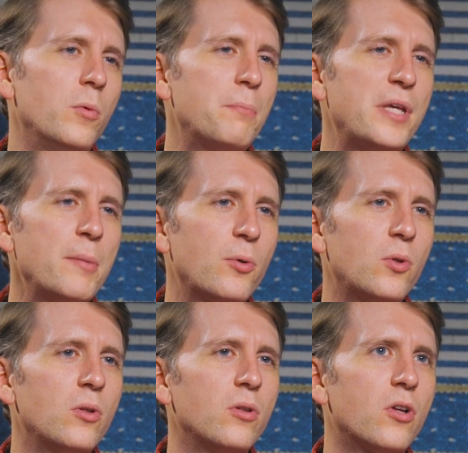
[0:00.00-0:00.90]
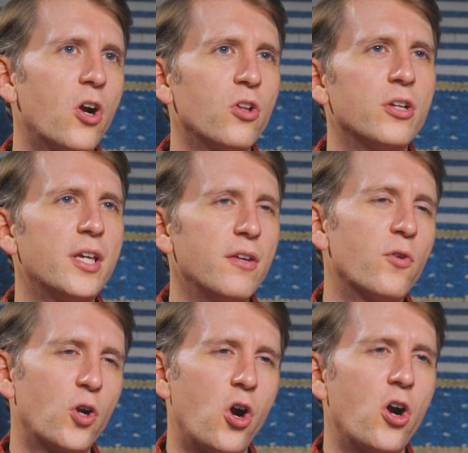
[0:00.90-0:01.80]
When people are looking
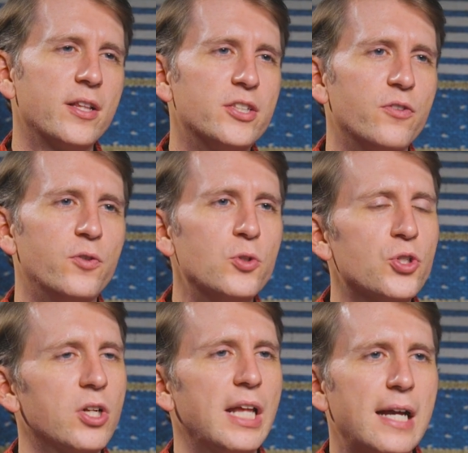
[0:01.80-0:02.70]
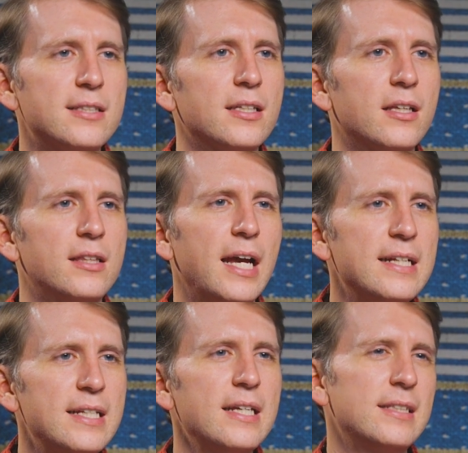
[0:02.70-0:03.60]
for a car that's a future classic, the
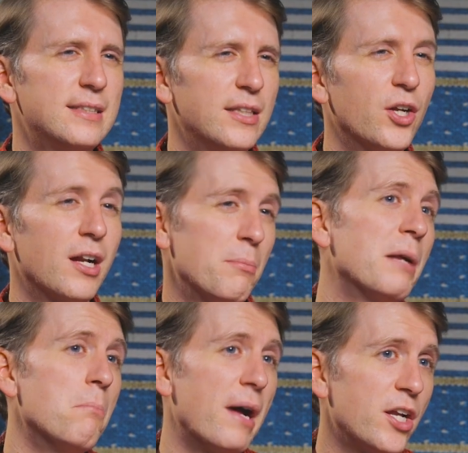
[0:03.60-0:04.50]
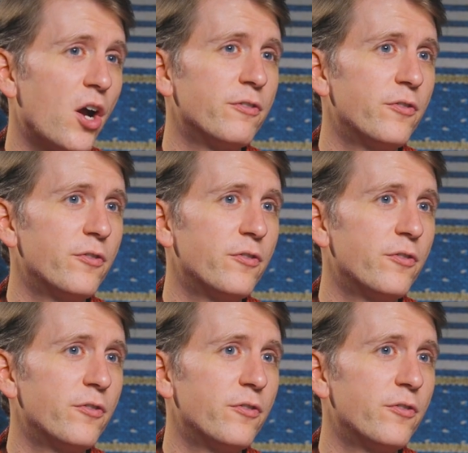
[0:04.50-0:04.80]
idea is that they're going to make money off